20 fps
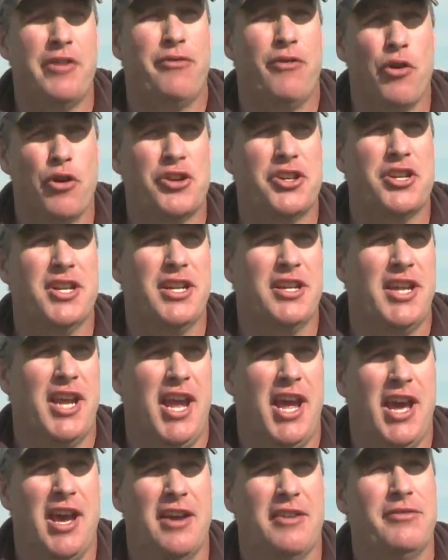fortunate to
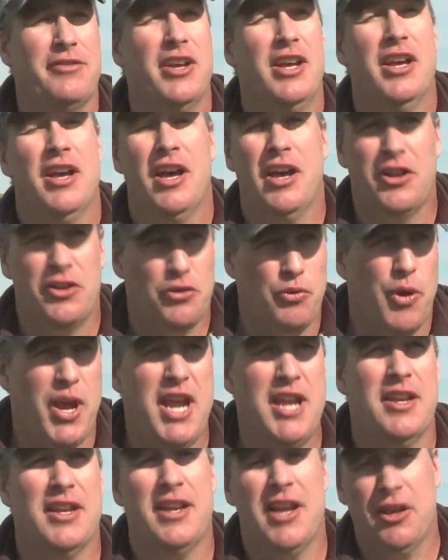have uh,
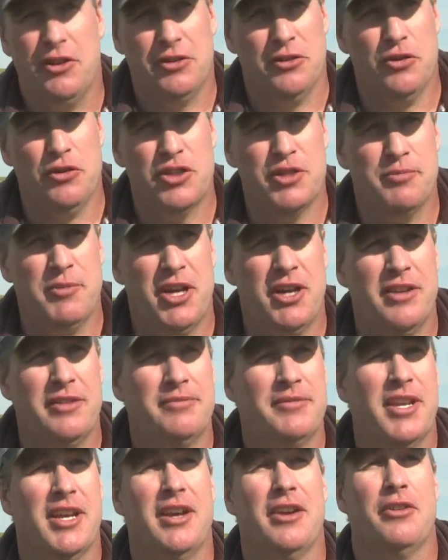Dwayne and Dale Nusma,
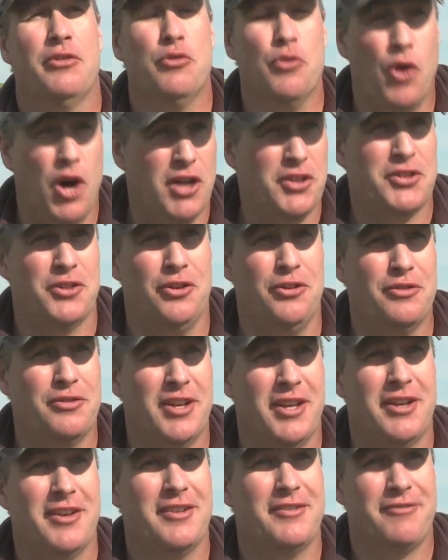uh, who also
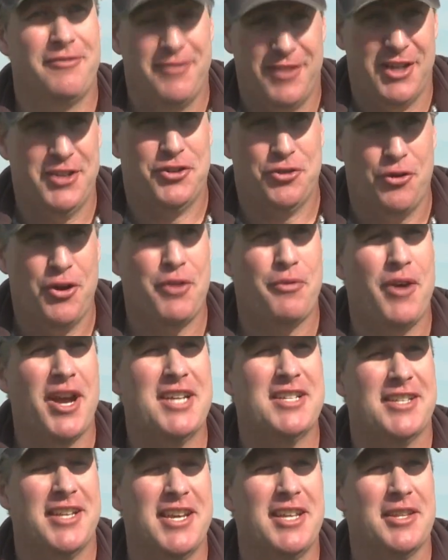uh, enjoy
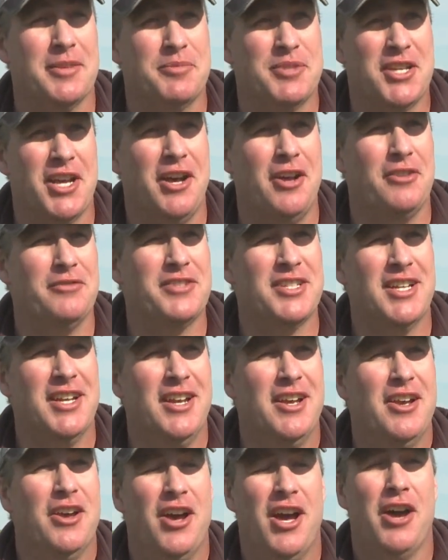Rice Lake themselves,
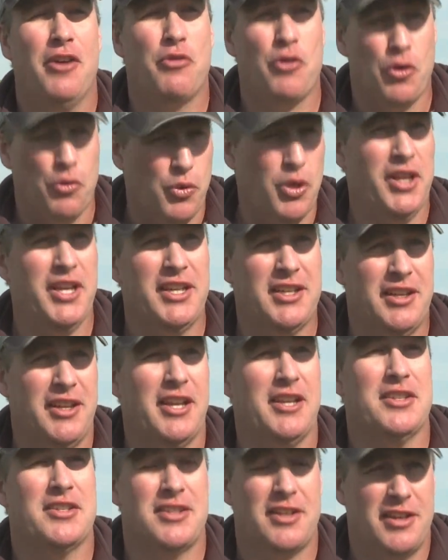uh, who are willing to let
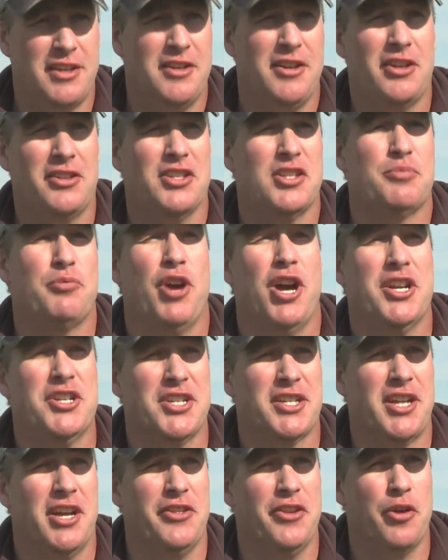us conduct this
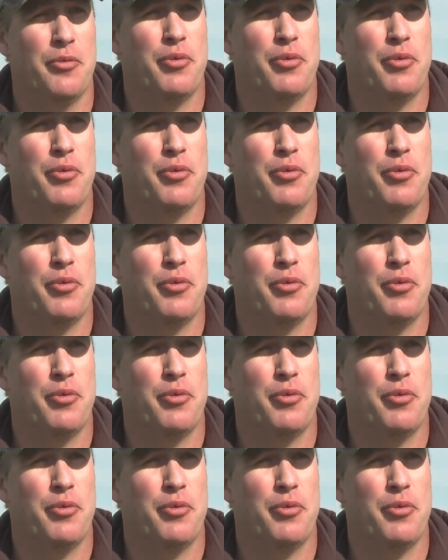project on their